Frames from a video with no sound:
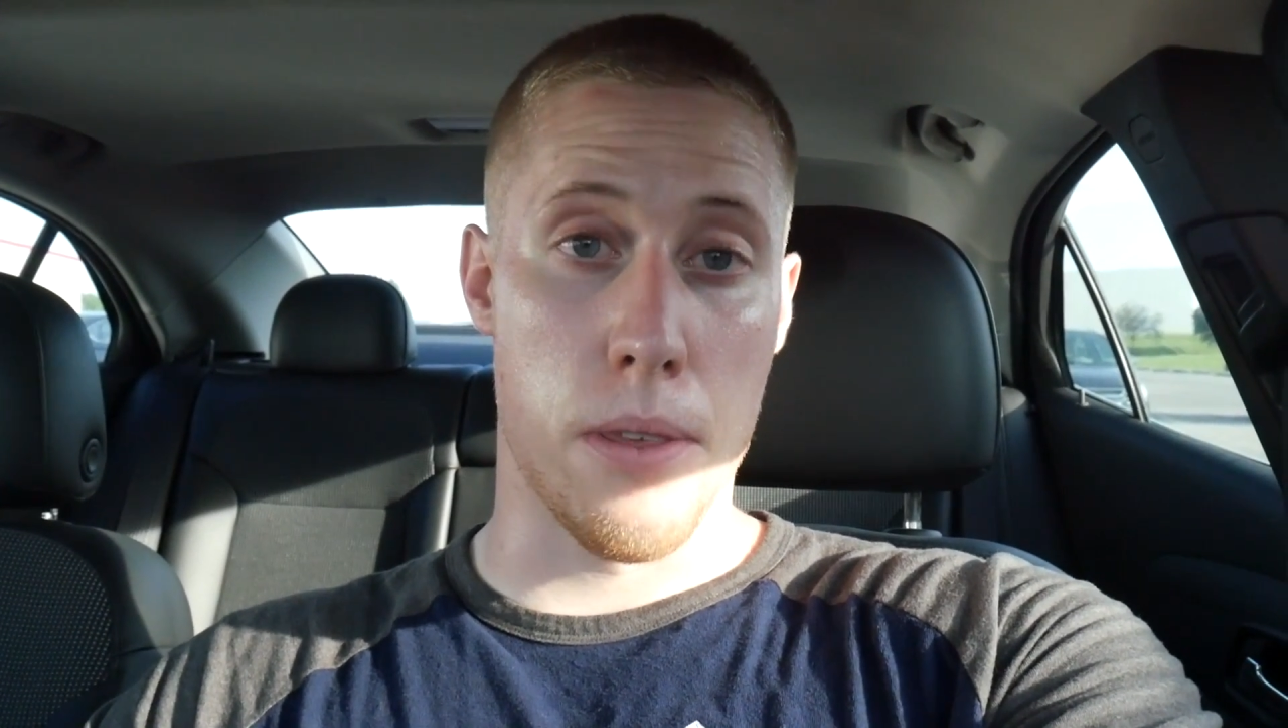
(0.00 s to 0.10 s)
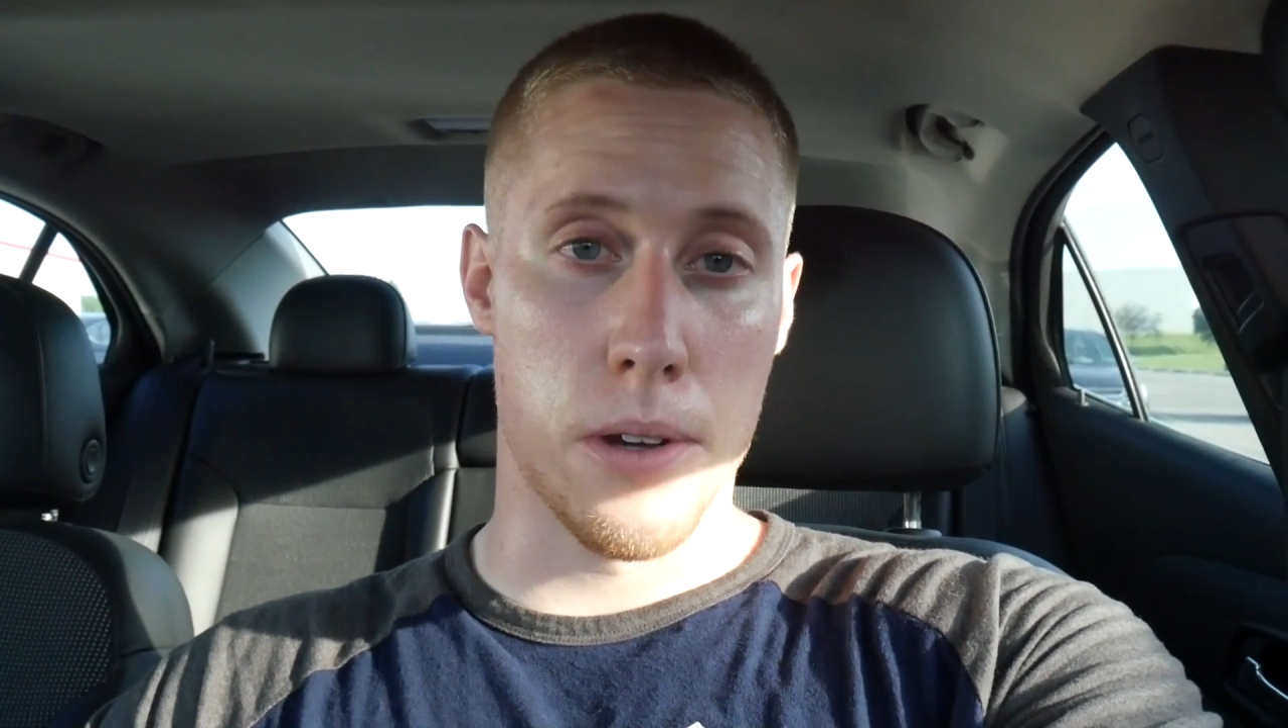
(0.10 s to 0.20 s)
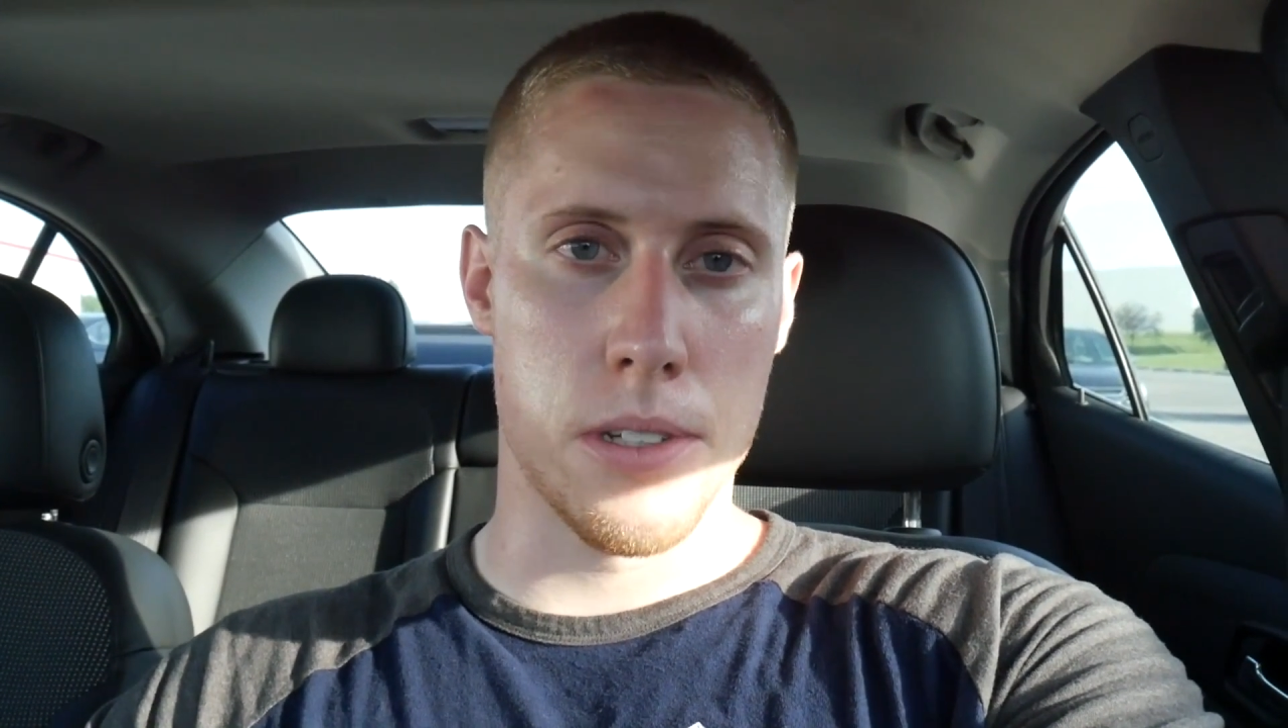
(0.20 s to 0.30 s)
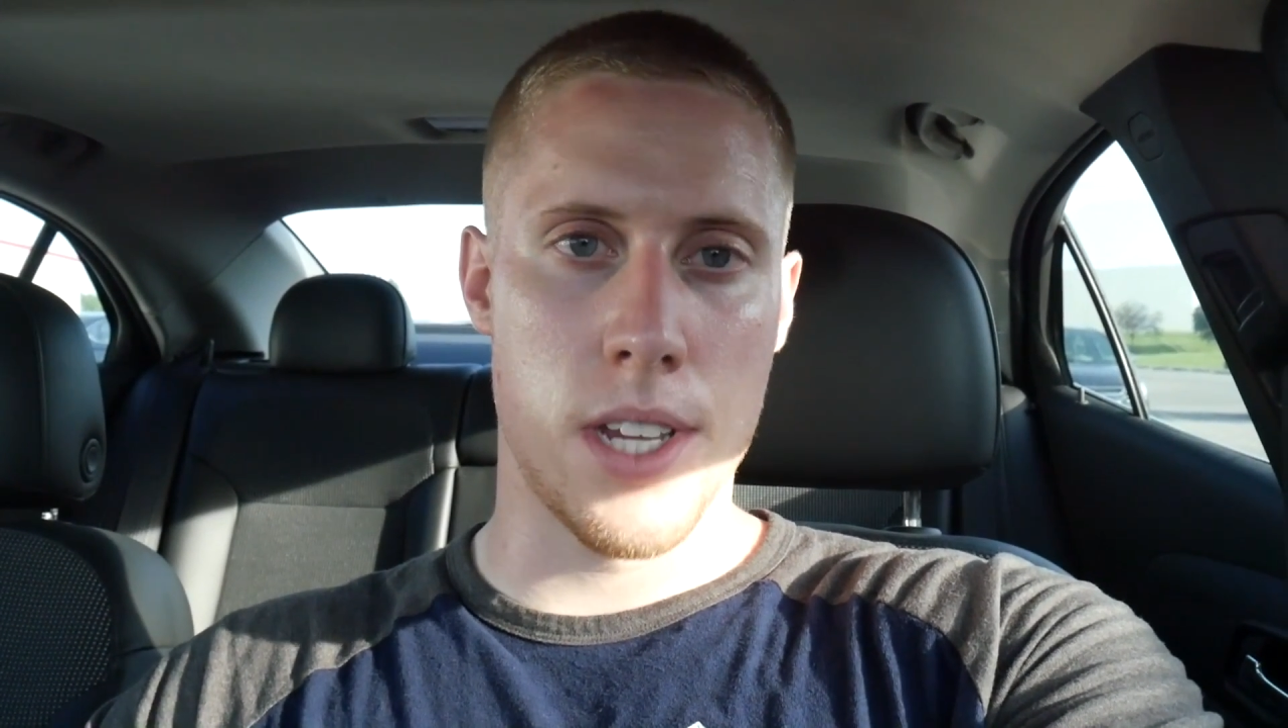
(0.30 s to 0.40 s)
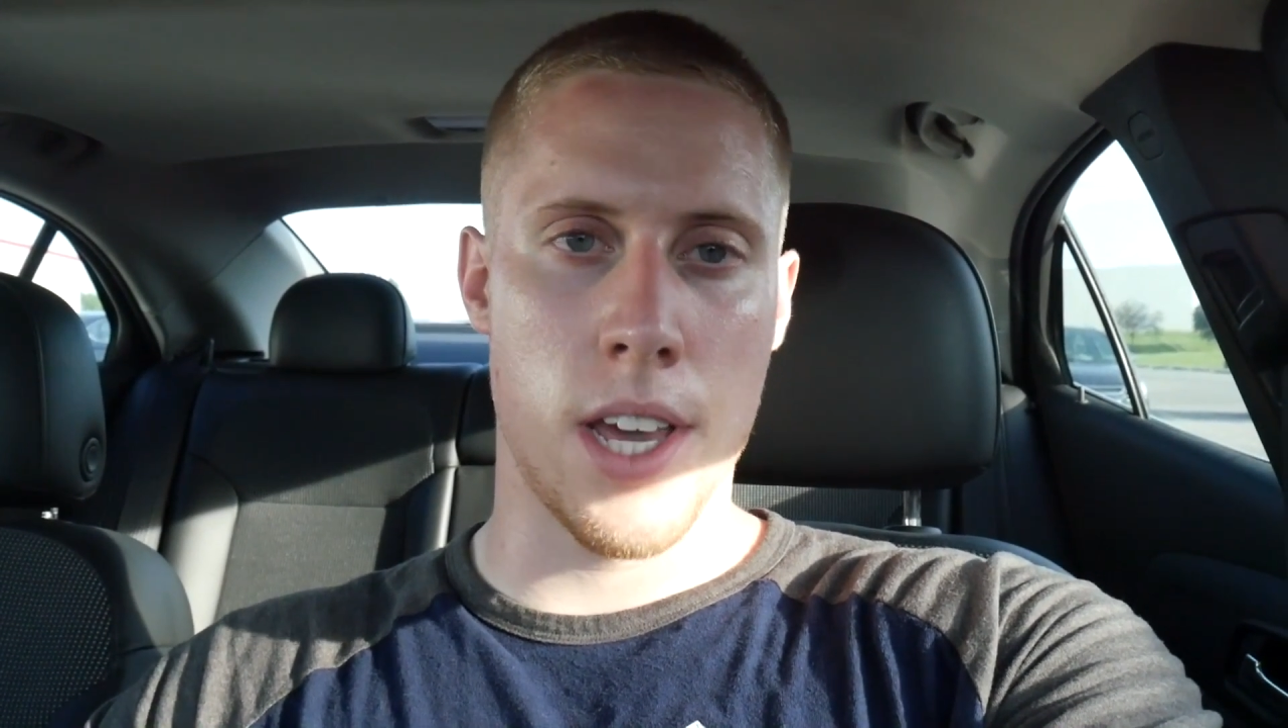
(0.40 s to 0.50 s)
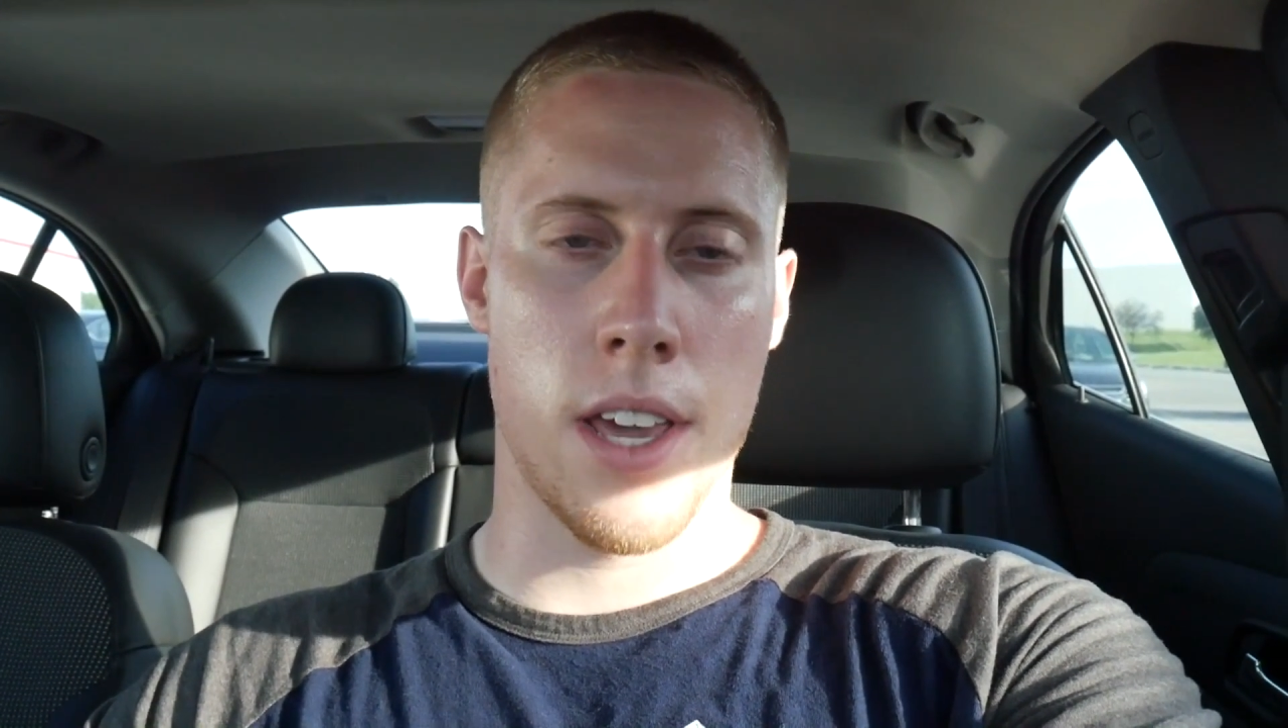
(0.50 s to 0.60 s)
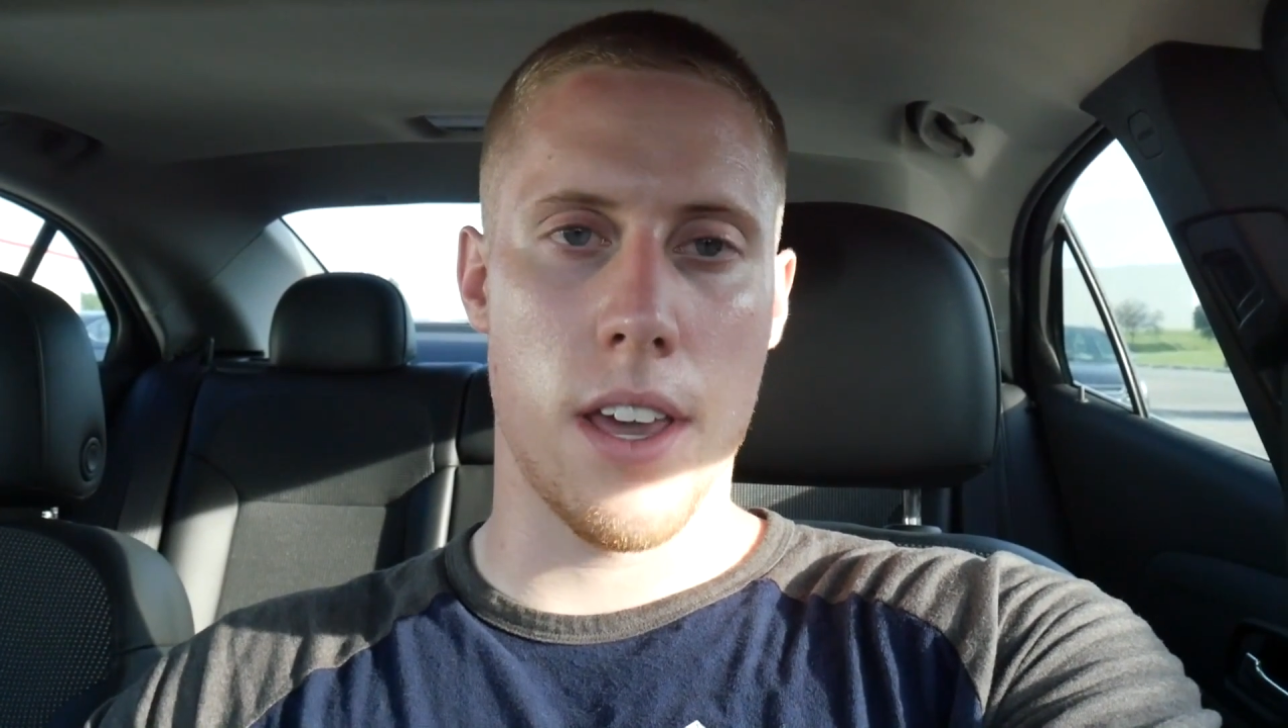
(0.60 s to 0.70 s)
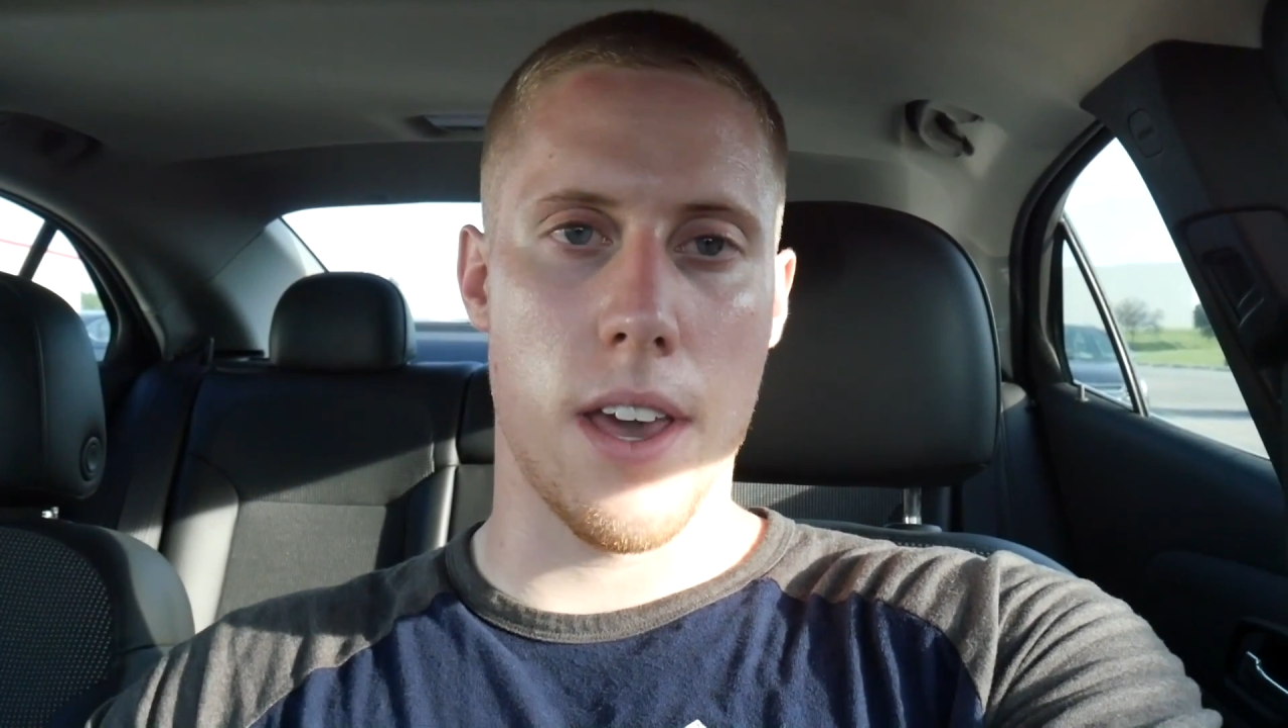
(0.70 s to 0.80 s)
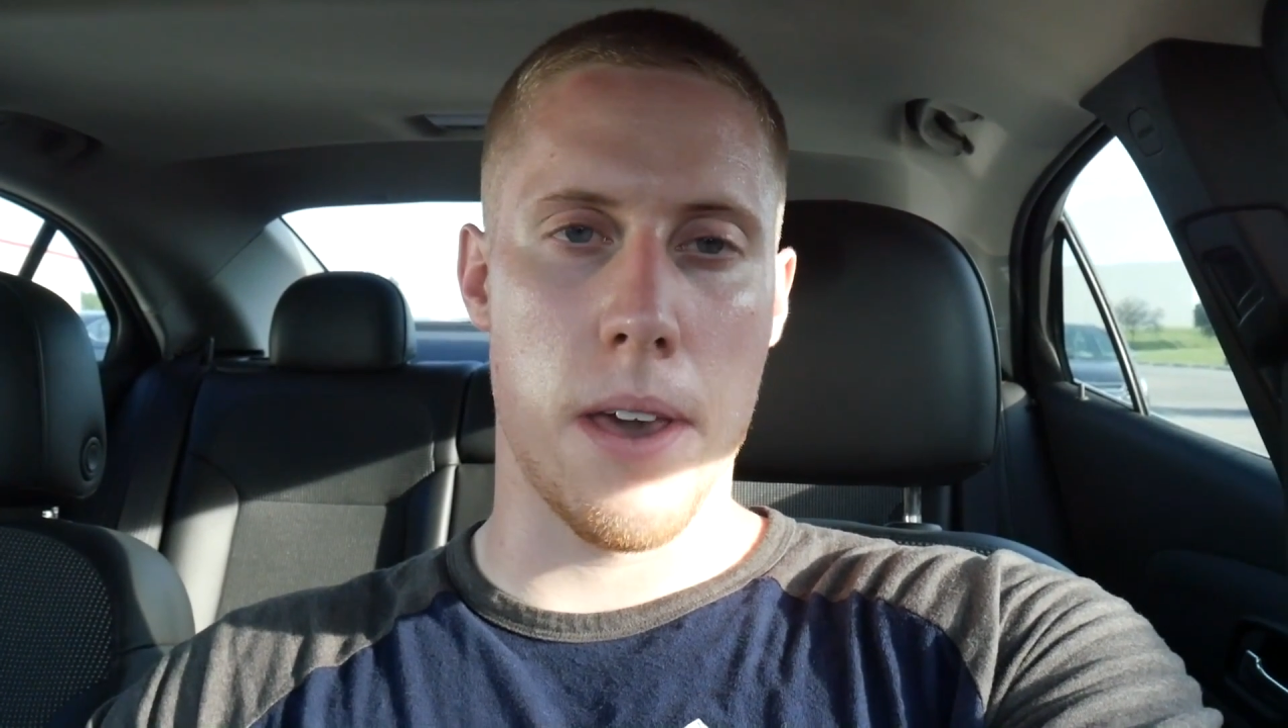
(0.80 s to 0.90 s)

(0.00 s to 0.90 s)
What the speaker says: Thursday